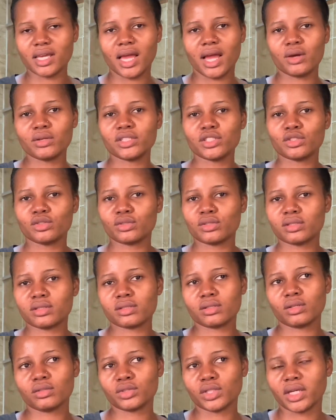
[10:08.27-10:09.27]
I only
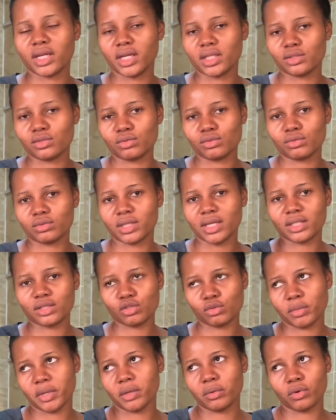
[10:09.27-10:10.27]
use 100 naira to get
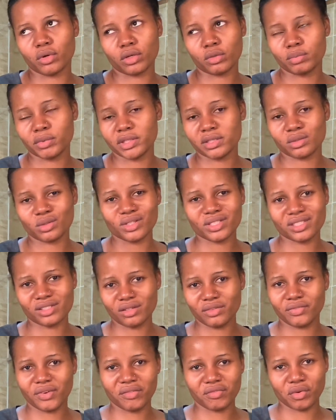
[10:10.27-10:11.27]
to my workplace because it's
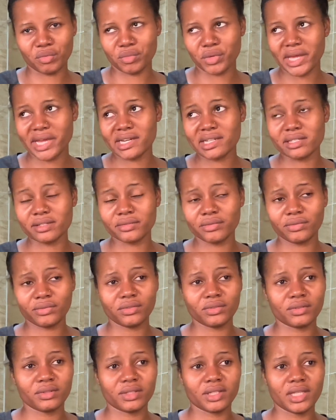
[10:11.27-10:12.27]
not far from where I live.
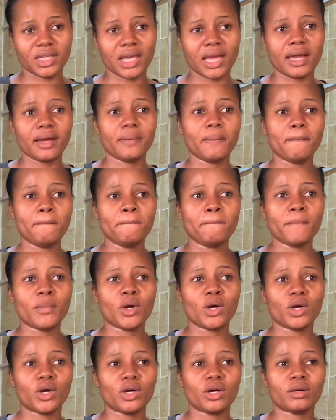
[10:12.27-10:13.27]
Yeah.
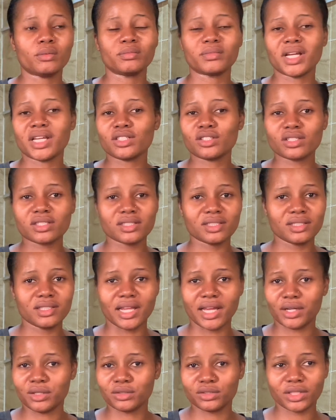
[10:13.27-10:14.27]
I just need
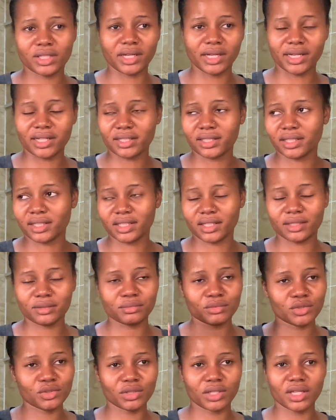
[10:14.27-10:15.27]
like 100 naira
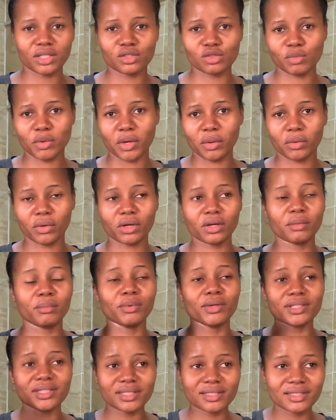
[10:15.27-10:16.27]
keke to get to my work.
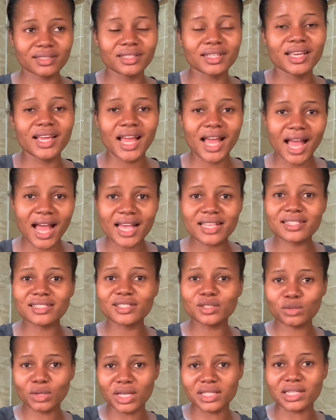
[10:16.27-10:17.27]
But as
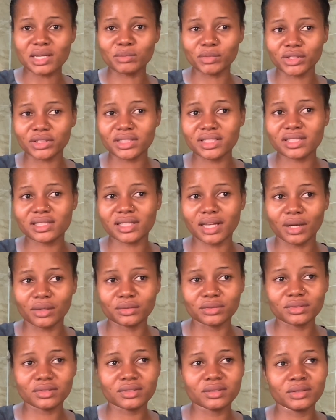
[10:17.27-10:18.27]
little as that money
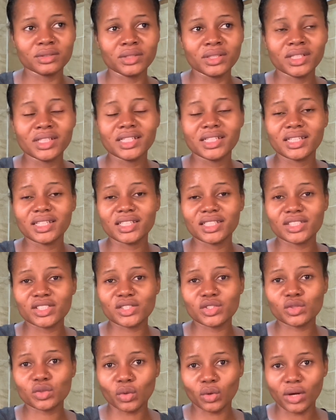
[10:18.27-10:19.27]
sounds,
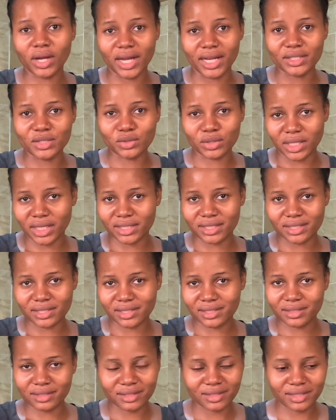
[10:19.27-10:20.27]
it's so hard to get
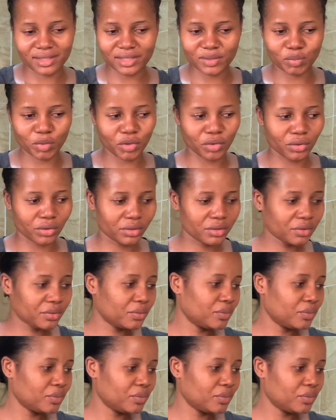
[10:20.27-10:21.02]
it this period.